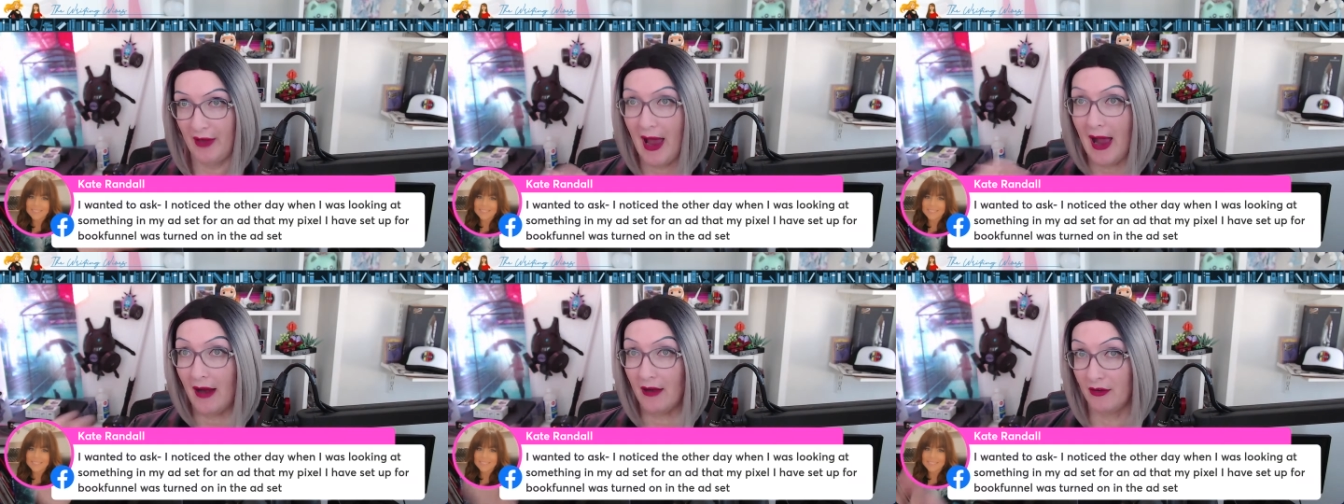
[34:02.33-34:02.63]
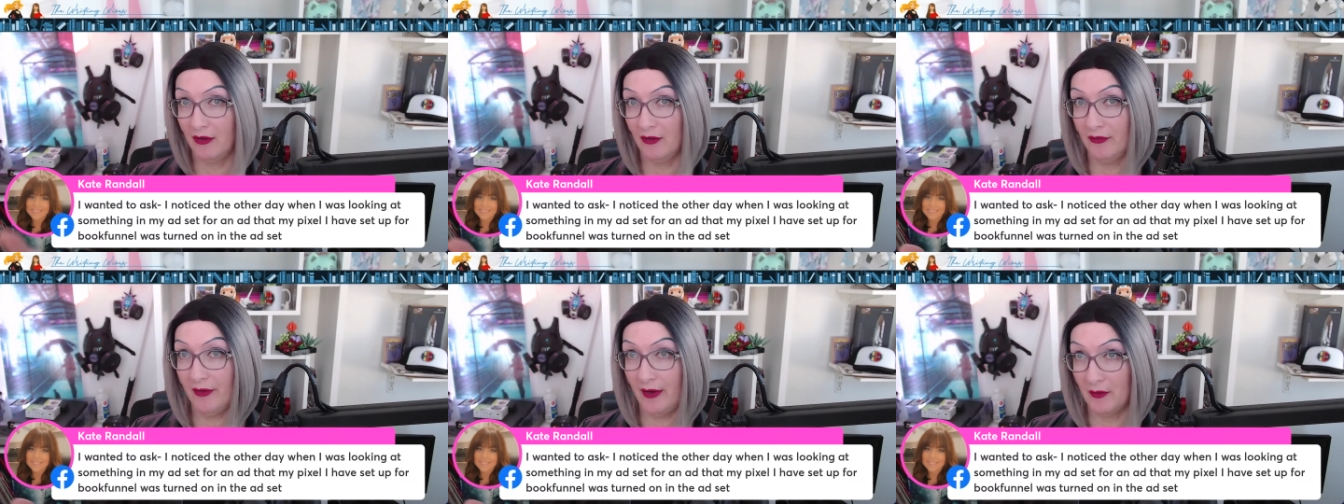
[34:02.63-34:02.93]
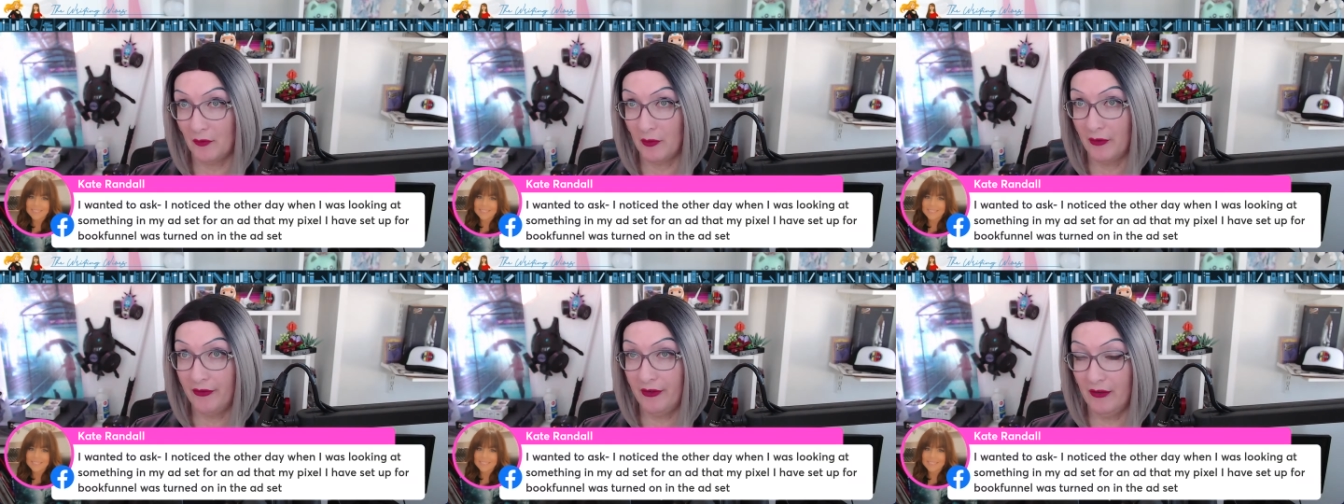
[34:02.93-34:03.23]
active
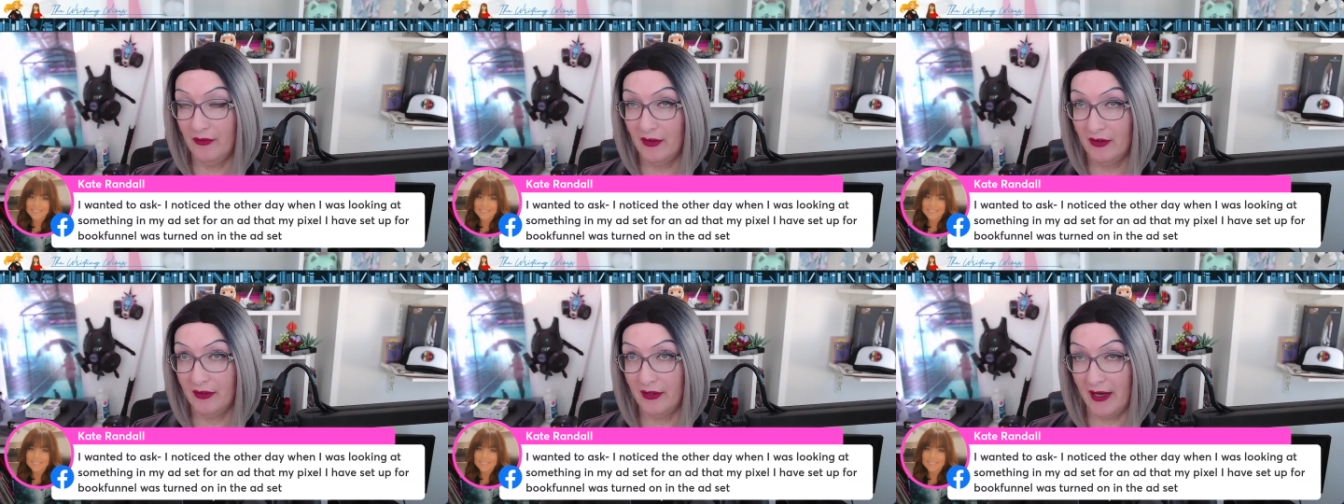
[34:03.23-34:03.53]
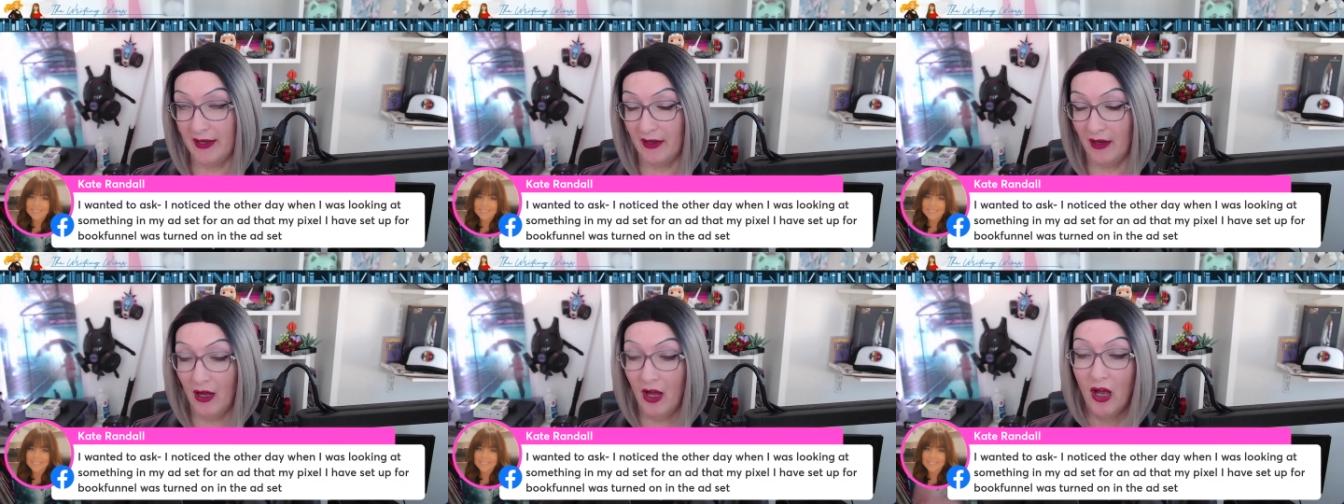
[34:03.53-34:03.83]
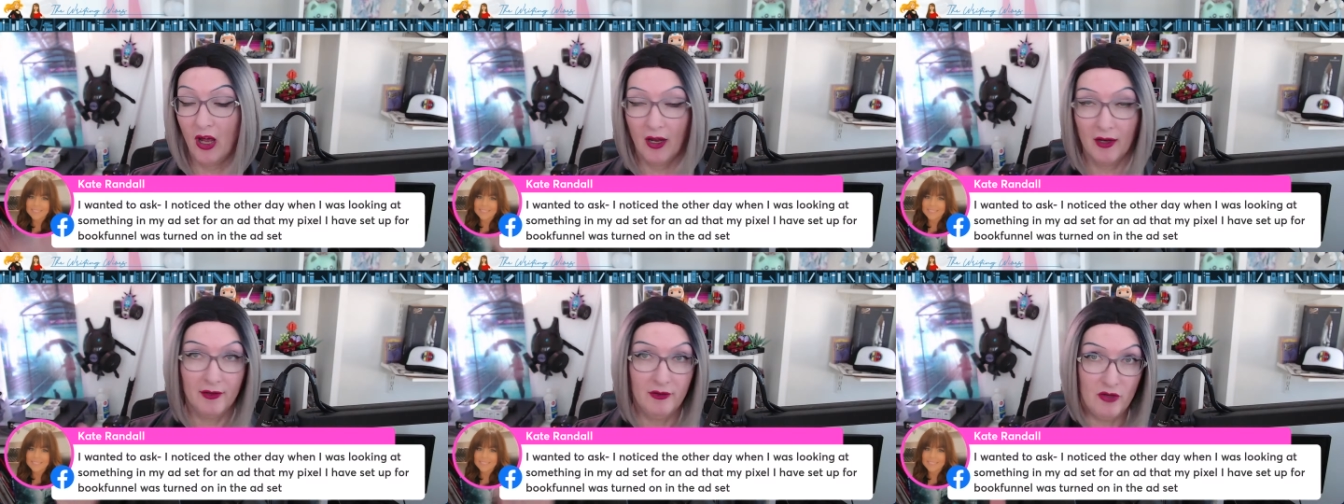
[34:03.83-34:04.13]
and receiving data,
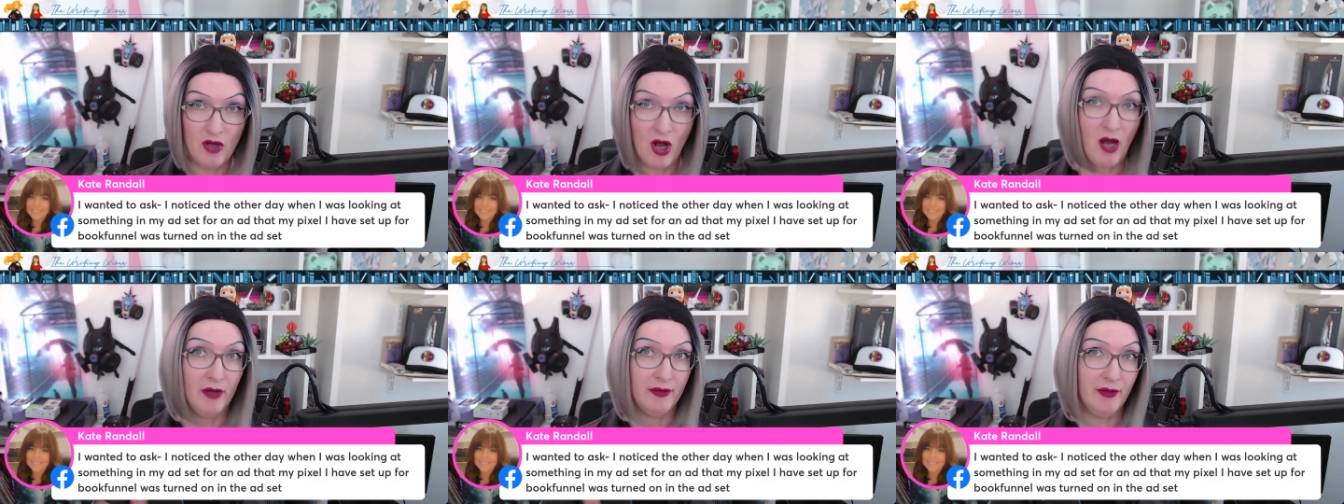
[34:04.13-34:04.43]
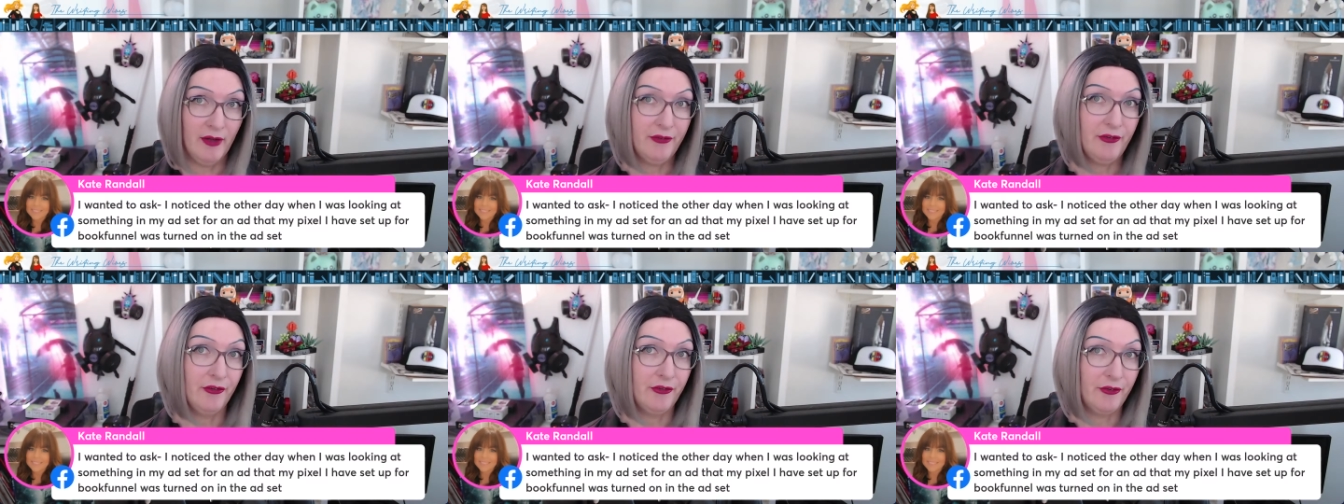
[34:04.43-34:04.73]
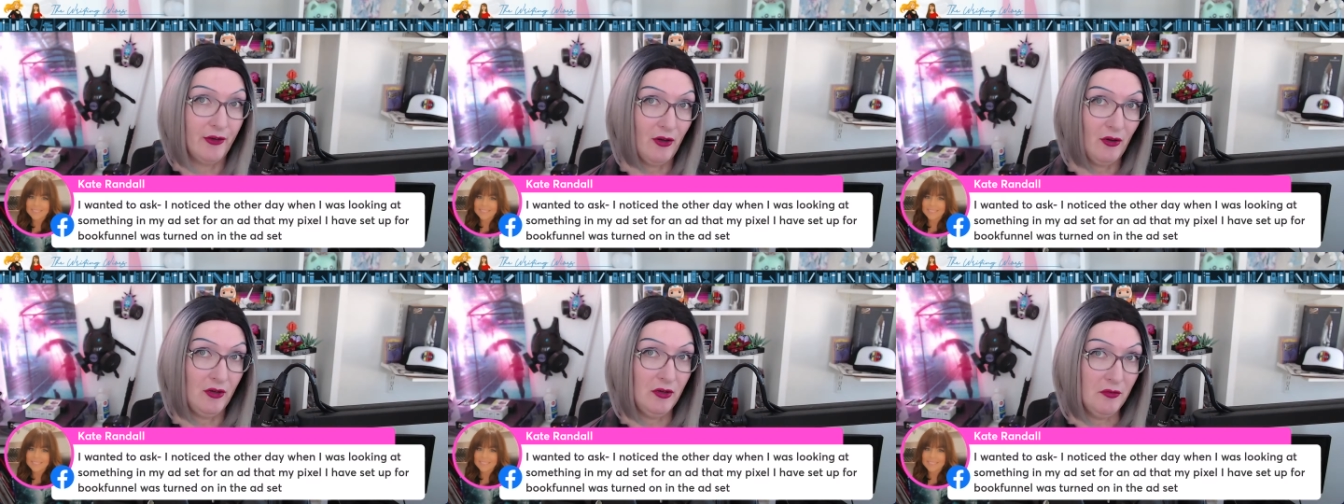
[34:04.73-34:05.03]
not
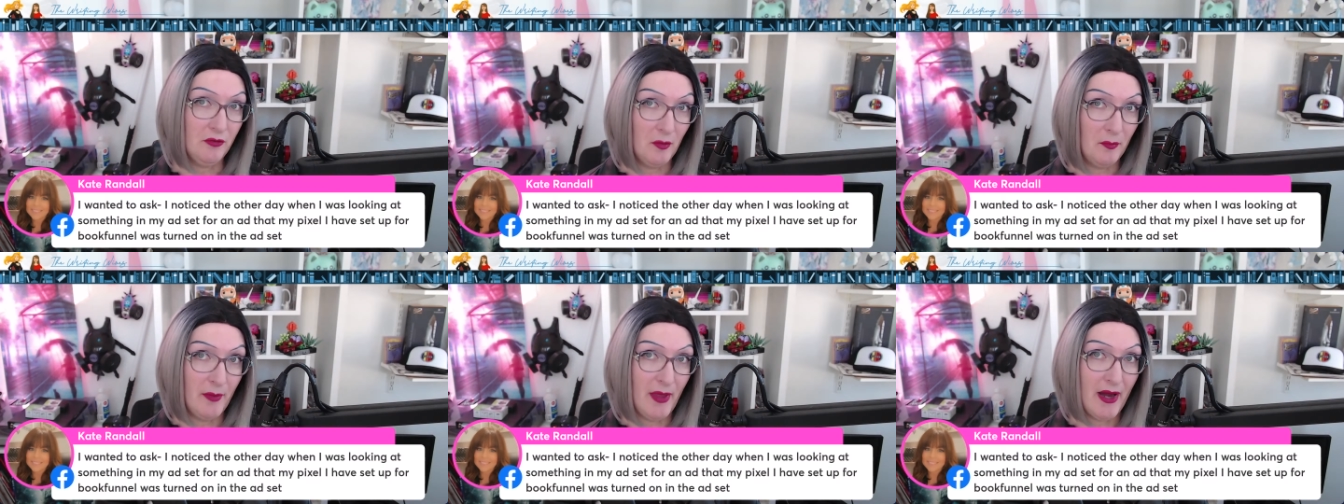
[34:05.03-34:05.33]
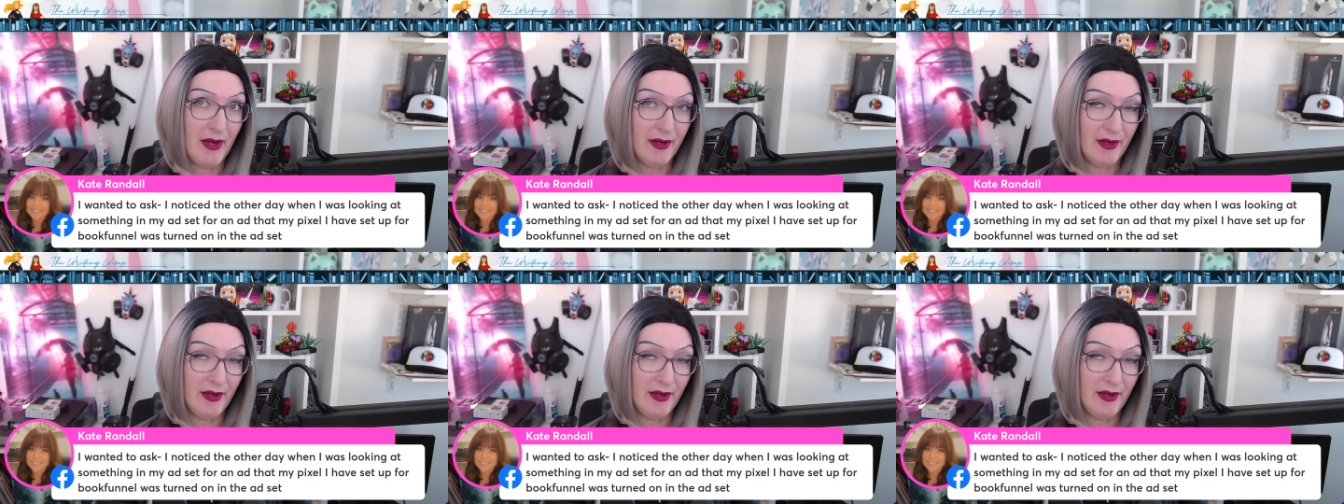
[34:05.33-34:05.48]
necessarily from that